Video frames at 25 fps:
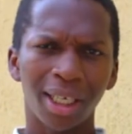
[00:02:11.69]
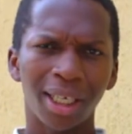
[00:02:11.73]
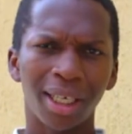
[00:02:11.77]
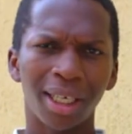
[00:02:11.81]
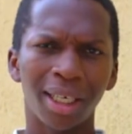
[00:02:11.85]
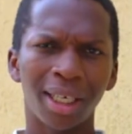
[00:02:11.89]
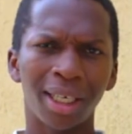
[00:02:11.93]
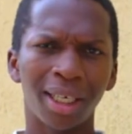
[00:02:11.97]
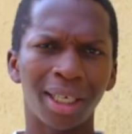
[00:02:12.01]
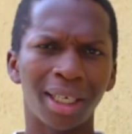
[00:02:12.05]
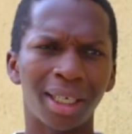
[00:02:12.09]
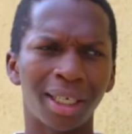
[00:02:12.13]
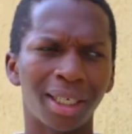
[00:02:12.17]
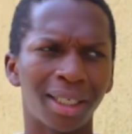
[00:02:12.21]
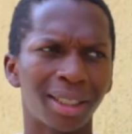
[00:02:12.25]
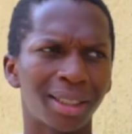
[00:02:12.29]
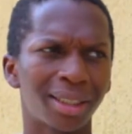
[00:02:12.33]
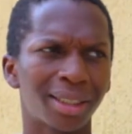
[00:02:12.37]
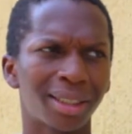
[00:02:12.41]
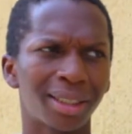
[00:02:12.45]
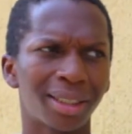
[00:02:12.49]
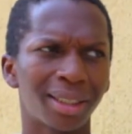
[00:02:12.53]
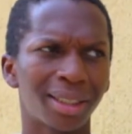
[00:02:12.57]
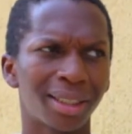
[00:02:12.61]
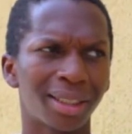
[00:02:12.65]

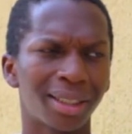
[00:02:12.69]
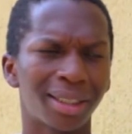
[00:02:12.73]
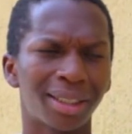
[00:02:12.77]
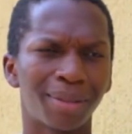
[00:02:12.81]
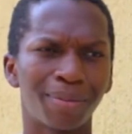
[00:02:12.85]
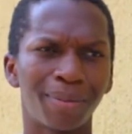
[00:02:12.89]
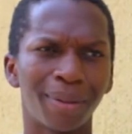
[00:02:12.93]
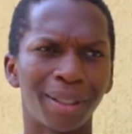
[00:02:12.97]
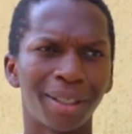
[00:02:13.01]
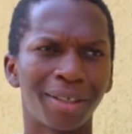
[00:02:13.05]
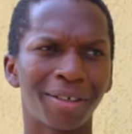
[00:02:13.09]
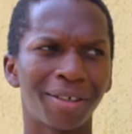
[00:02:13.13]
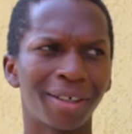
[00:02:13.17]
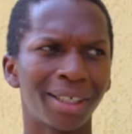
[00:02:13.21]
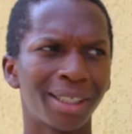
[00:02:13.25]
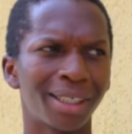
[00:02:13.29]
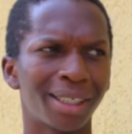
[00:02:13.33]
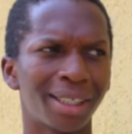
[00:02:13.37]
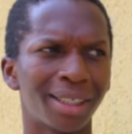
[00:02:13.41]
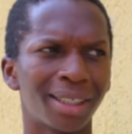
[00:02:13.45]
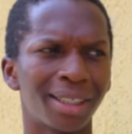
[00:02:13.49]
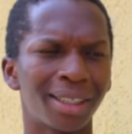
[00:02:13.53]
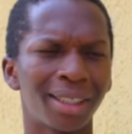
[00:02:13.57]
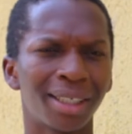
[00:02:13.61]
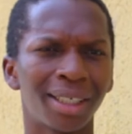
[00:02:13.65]
It's been
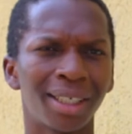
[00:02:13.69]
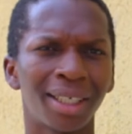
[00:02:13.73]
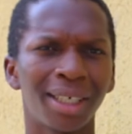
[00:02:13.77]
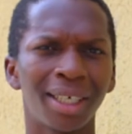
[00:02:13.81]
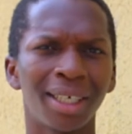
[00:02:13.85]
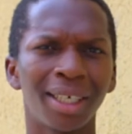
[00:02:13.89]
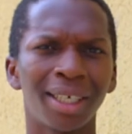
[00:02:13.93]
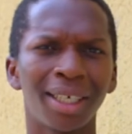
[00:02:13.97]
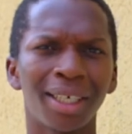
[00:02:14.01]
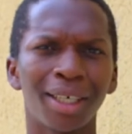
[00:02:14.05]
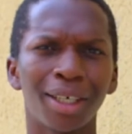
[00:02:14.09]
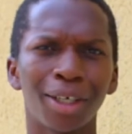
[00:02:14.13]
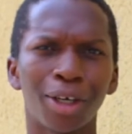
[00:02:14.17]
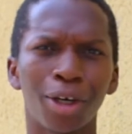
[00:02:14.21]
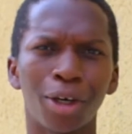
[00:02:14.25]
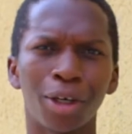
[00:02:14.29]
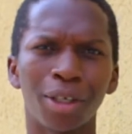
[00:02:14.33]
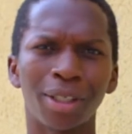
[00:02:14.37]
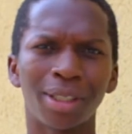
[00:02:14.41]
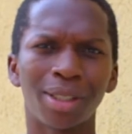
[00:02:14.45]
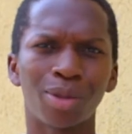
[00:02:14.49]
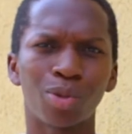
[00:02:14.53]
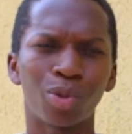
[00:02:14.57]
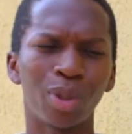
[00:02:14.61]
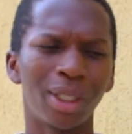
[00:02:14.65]
crazy
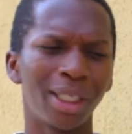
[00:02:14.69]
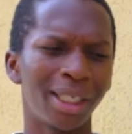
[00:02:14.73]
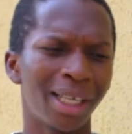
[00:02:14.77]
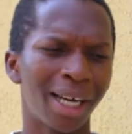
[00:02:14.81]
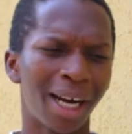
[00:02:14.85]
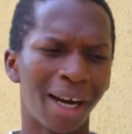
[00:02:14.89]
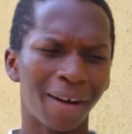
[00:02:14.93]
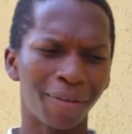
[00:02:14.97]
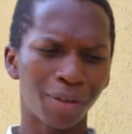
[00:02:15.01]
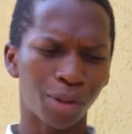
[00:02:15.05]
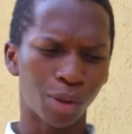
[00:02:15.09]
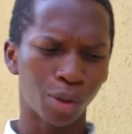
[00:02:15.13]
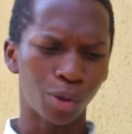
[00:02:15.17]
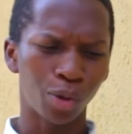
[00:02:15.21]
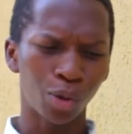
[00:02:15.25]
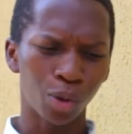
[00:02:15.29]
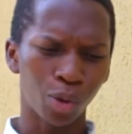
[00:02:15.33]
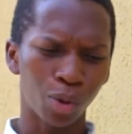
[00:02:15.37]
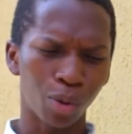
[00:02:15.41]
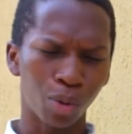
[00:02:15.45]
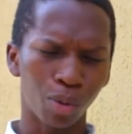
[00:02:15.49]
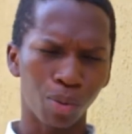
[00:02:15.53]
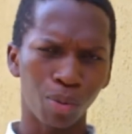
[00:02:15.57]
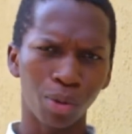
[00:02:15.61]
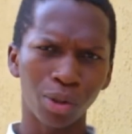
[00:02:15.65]
because we didn't have to
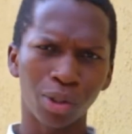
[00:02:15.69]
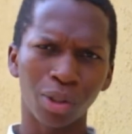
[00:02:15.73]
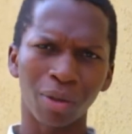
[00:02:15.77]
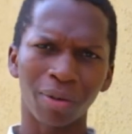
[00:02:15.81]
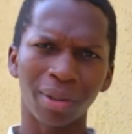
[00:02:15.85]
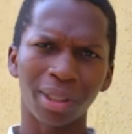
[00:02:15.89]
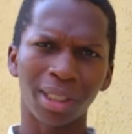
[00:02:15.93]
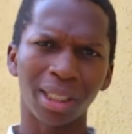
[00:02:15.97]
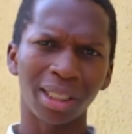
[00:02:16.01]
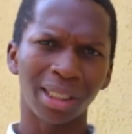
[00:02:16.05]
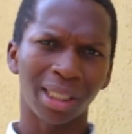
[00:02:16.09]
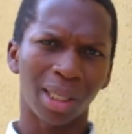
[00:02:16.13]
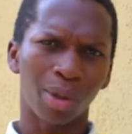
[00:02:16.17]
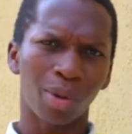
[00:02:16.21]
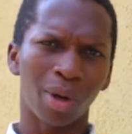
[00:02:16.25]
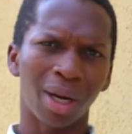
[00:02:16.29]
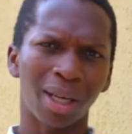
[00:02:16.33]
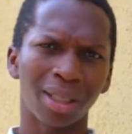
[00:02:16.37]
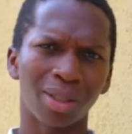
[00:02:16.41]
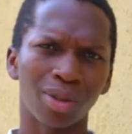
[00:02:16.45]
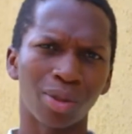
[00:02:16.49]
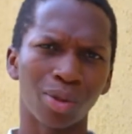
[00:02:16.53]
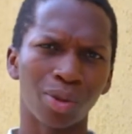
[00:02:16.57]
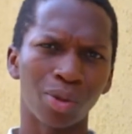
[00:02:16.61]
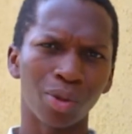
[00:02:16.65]
do most of the things that we
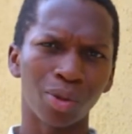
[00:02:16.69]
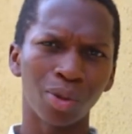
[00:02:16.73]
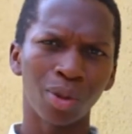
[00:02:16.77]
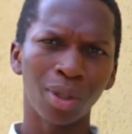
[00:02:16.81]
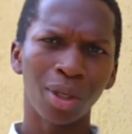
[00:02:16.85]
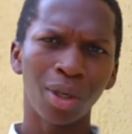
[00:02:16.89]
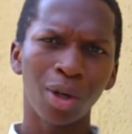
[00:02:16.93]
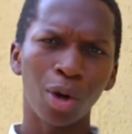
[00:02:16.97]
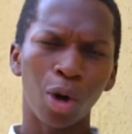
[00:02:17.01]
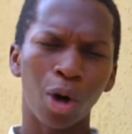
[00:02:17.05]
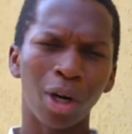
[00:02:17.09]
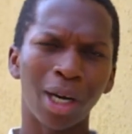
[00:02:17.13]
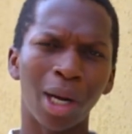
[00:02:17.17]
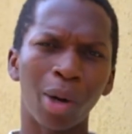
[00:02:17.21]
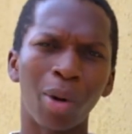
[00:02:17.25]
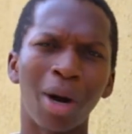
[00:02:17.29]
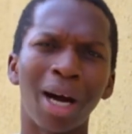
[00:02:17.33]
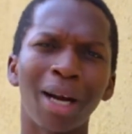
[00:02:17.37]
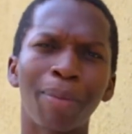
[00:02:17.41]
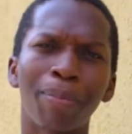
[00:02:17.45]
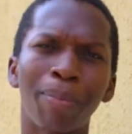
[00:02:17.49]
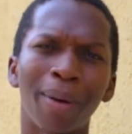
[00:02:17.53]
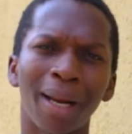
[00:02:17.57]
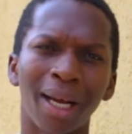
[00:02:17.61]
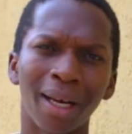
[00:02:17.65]
had to do or that we
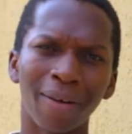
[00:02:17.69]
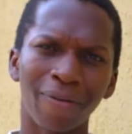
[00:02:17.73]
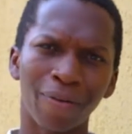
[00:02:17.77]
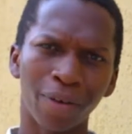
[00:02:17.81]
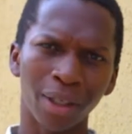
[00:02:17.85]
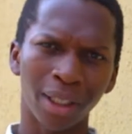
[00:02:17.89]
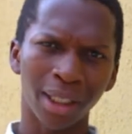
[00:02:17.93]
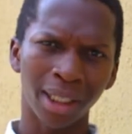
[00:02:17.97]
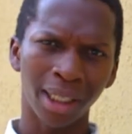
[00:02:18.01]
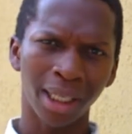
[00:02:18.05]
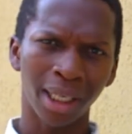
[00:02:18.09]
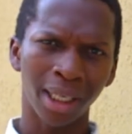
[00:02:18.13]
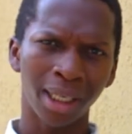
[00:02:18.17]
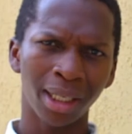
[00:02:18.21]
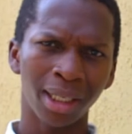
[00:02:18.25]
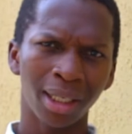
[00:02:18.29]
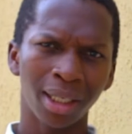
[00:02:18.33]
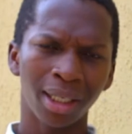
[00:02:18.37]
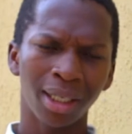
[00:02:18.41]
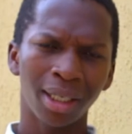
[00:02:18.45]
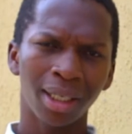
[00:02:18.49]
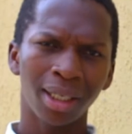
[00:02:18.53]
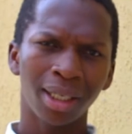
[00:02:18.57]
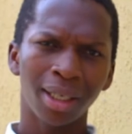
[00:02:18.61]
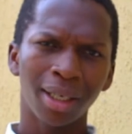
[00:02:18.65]
had planned for the year.
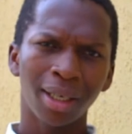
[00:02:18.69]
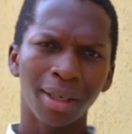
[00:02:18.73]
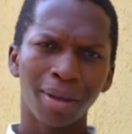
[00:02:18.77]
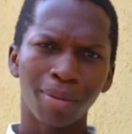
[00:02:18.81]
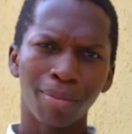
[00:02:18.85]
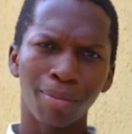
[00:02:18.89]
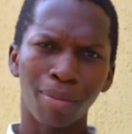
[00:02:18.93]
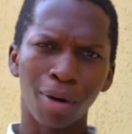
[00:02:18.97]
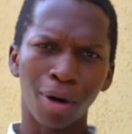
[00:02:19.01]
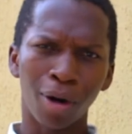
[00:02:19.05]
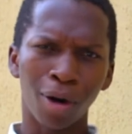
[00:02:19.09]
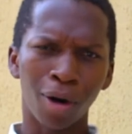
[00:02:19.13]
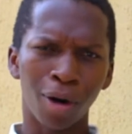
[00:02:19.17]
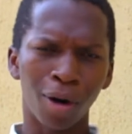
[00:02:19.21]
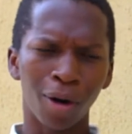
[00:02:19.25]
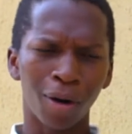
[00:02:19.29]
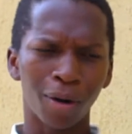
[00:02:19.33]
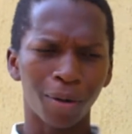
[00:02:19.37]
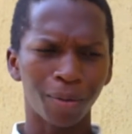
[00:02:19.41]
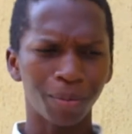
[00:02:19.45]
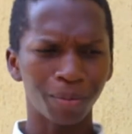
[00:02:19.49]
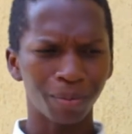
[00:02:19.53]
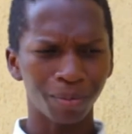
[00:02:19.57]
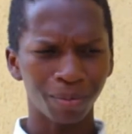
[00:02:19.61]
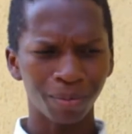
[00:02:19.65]
But
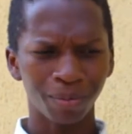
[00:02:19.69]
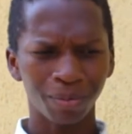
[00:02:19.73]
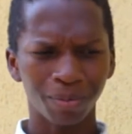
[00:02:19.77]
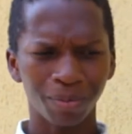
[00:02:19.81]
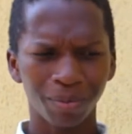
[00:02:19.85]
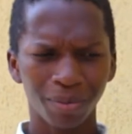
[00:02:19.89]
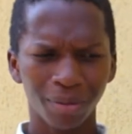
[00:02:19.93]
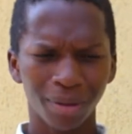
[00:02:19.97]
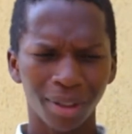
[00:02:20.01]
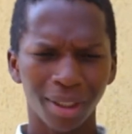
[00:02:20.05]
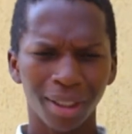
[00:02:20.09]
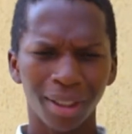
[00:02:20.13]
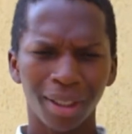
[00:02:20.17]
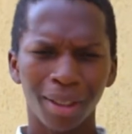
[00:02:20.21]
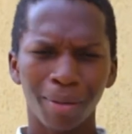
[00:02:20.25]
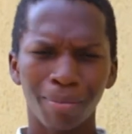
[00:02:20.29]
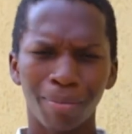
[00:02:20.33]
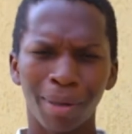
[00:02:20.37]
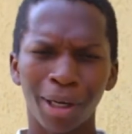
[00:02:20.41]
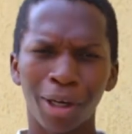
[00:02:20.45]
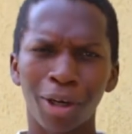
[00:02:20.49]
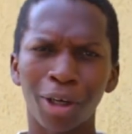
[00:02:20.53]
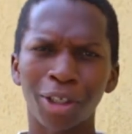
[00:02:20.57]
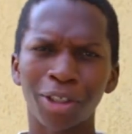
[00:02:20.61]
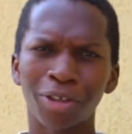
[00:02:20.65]

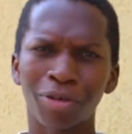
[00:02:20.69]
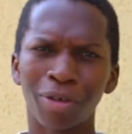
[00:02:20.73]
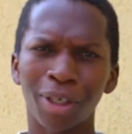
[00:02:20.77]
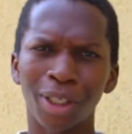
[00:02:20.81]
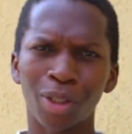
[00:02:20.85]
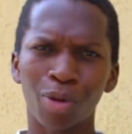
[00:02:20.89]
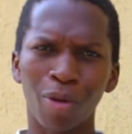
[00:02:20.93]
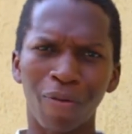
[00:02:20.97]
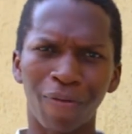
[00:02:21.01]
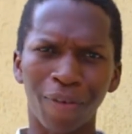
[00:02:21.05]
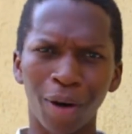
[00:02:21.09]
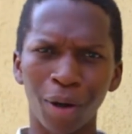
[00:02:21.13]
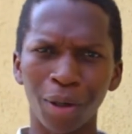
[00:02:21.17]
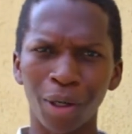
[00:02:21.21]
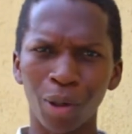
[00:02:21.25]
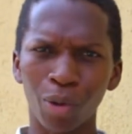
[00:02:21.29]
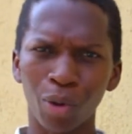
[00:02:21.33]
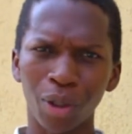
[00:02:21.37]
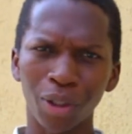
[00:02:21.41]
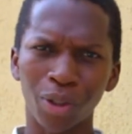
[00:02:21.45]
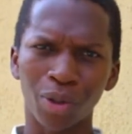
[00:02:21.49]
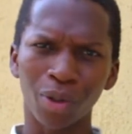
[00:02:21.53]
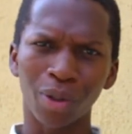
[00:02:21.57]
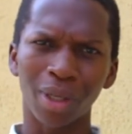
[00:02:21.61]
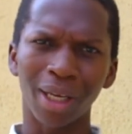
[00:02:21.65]
by God's grace, we found a
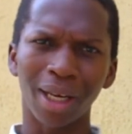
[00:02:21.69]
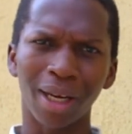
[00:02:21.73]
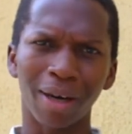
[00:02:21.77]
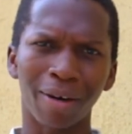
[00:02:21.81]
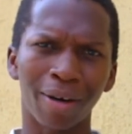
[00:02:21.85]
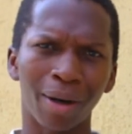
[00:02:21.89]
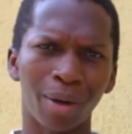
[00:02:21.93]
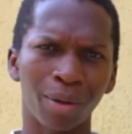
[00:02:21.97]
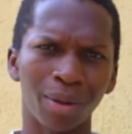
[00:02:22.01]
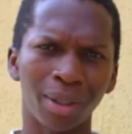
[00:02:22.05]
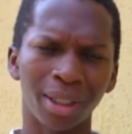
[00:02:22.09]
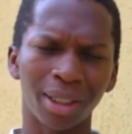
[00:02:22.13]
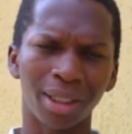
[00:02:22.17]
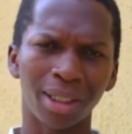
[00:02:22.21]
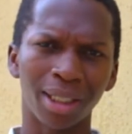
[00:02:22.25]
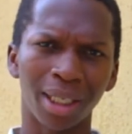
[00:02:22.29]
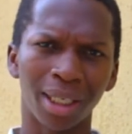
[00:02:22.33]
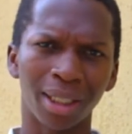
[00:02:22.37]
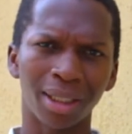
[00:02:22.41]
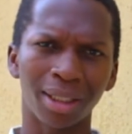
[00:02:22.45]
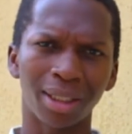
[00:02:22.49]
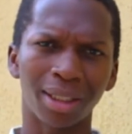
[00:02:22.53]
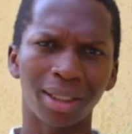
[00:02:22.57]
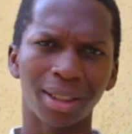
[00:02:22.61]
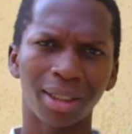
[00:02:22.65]
way to get around it,
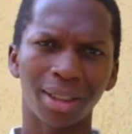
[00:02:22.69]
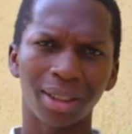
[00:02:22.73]
and